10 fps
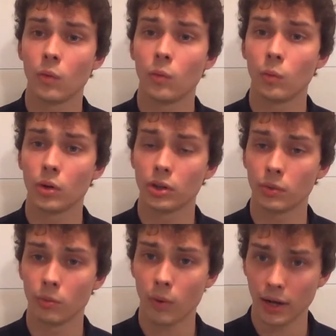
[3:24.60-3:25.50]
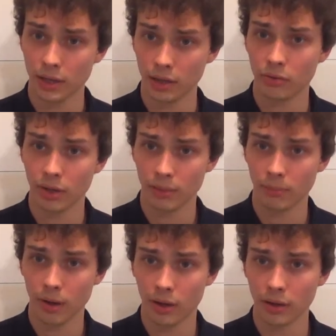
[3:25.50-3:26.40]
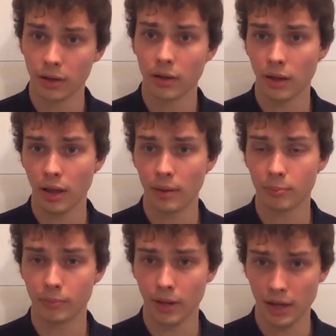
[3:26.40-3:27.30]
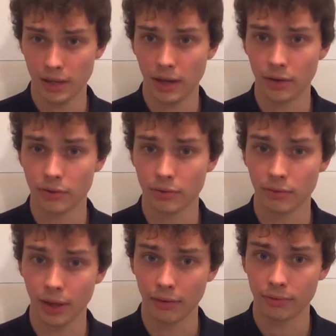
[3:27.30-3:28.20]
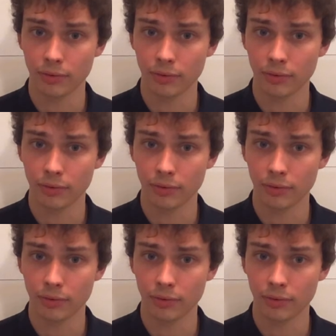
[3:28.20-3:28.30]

were widely agreed upon indicators of life.